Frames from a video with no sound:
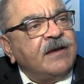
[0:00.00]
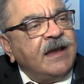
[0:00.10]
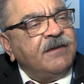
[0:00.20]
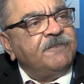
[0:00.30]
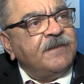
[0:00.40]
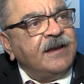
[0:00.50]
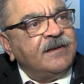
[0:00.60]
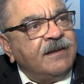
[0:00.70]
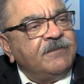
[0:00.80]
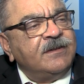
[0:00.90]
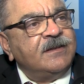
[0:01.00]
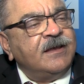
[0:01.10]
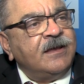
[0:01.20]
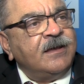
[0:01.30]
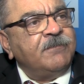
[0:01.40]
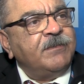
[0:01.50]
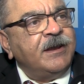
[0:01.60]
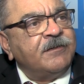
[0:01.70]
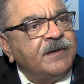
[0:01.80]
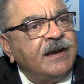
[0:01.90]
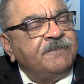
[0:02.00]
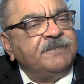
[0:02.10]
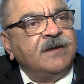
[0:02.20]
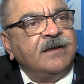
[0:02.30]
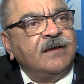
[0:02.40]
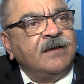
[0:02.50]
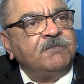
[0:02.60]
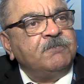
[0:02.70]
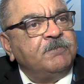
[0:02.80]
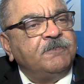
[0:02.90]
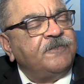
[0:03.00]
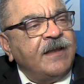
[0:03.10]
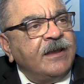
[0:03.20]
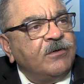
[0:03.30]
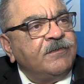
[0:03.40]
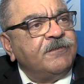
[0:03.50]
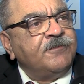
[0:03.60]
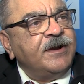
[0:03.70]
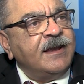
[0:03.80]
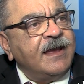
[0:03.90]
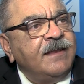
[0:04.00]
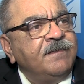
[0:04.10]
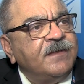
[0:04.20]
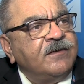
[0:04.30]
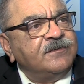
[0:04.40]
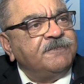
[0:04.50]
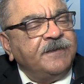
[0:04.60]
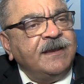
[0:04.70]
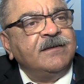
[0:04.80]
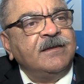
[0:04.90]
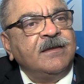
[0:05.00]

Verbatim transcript: high flight level uh, aircraft uh, flying over 49,000 feet.